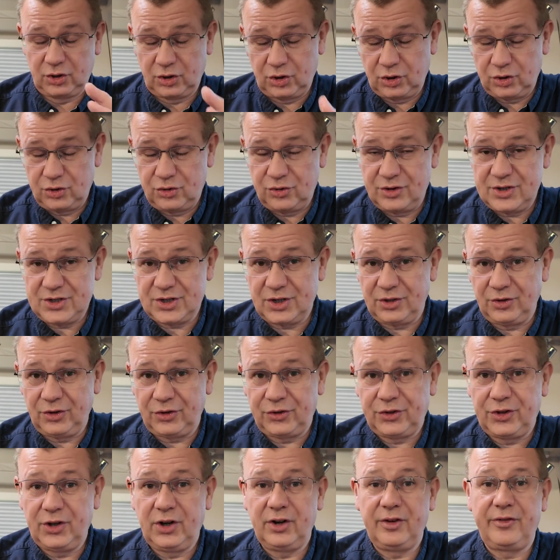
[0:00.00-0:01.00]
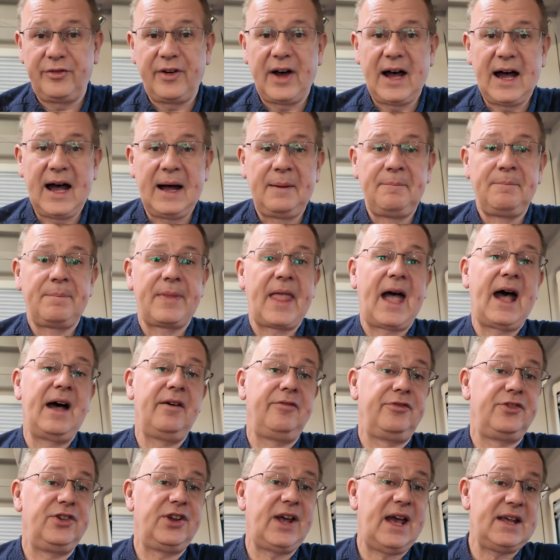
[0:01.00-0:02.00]
Good results so far.
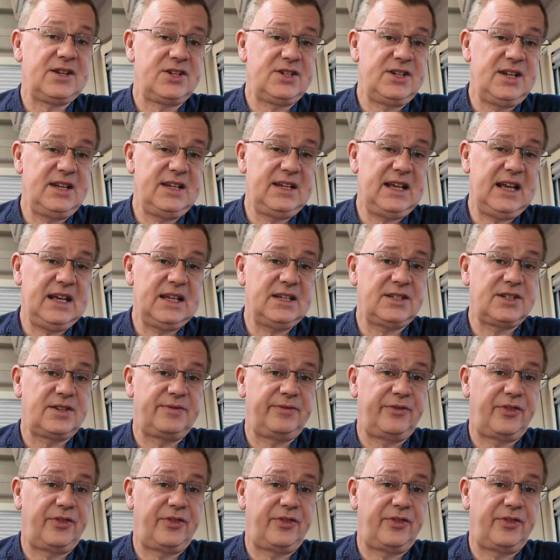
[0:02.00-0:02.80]
I've tested it